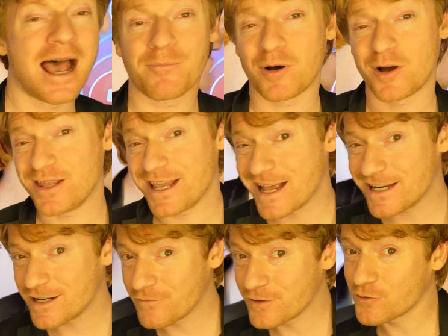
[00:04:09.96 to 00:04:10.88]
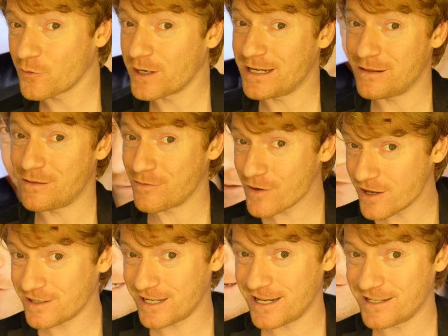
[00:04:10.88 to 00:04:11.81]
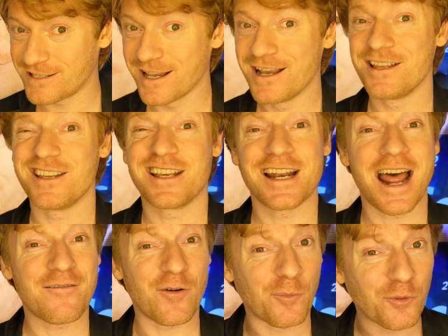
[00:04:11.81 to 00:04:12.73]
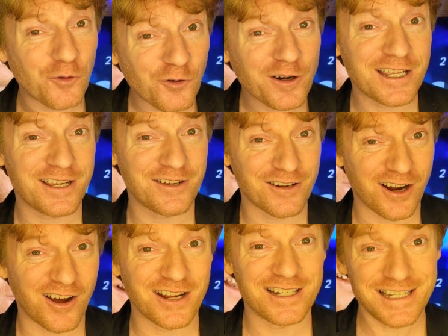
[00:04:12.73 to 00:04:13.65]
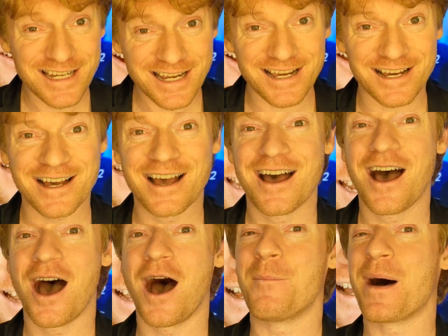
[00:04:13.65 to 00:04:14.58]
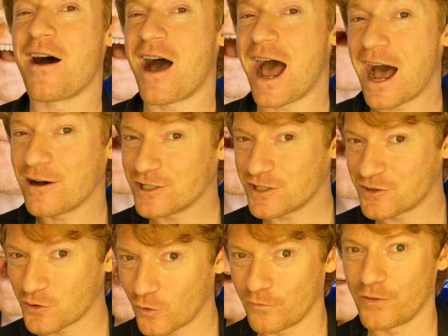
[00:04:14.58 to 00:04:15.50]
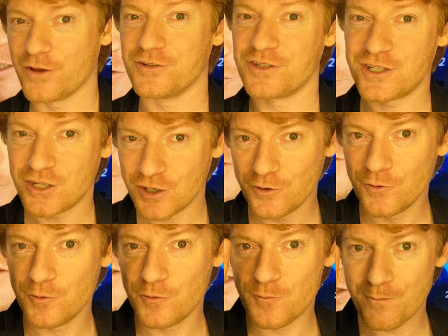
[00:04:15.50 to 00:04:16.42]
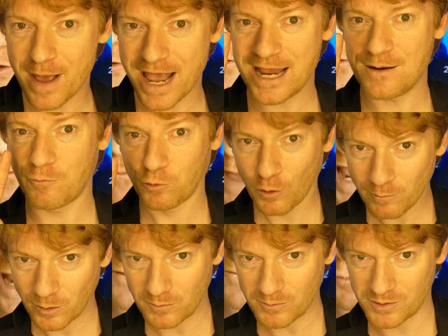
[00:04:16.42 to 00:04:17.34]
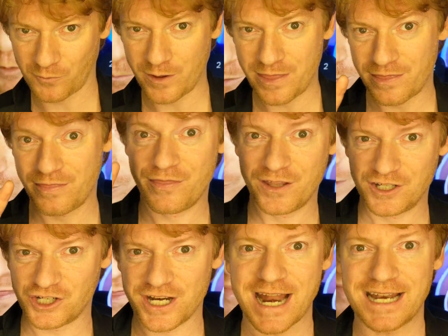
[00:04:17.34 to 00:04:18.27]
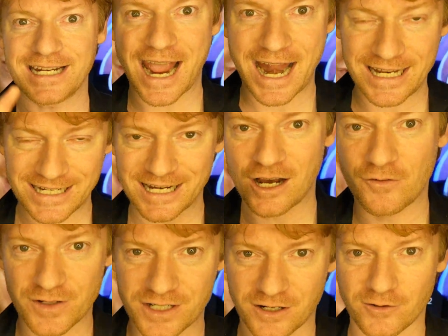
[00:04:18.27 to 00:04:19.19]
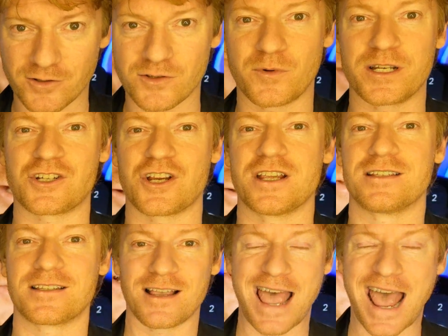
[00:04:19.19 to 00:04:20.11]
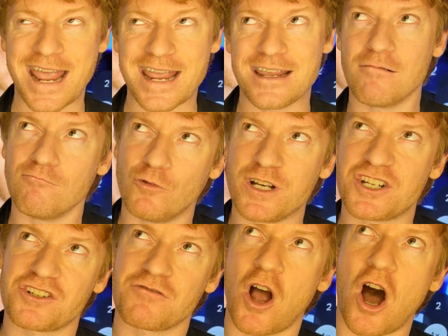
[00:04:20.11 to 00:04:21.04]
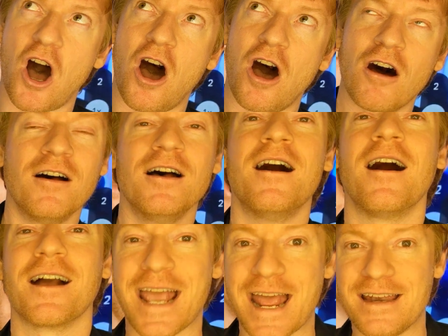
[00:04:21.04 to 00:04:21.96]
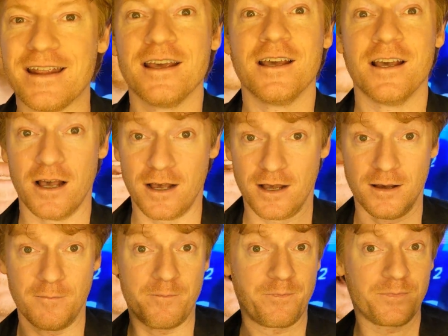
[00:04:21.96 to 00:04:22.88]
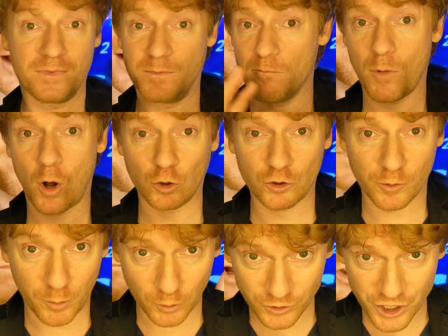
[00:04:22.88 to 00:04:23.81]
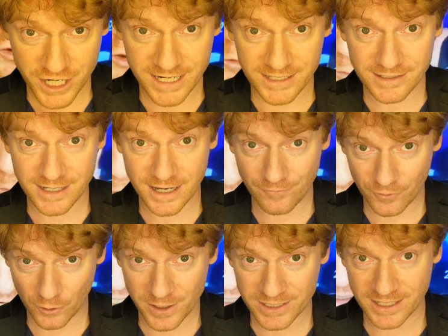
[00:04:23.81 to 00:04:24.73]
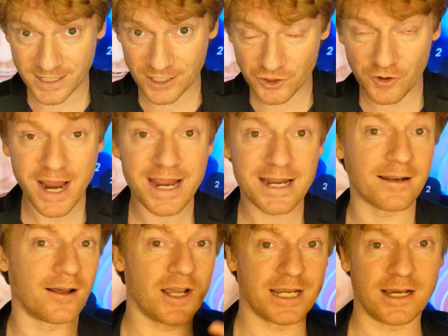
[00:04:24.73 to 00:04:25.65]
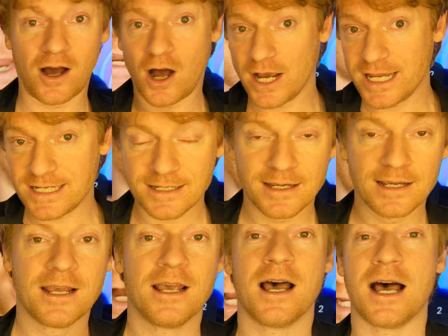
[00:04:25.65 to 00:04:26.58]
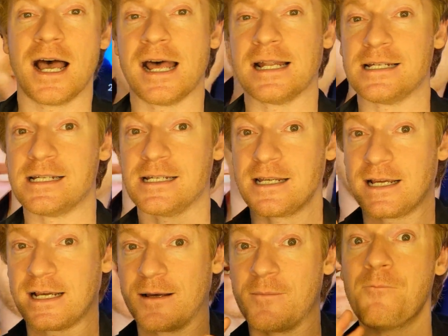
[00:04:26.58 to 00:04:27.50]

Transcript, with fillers: And by the end of the 2030s, you're going to have a pretty good idea about how to solve those two main problems with the genetic editing of adults, which is A, which are, again, um, multiple genes influencing a trait like height and uh,